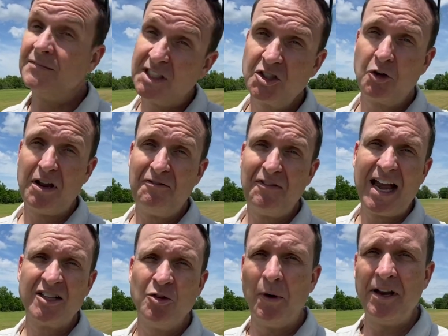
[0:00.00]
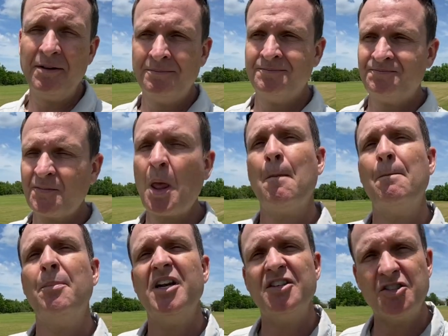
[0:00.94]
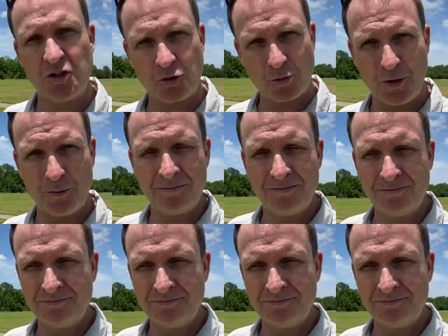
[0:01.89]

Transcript: That's a great factoid, but is it true?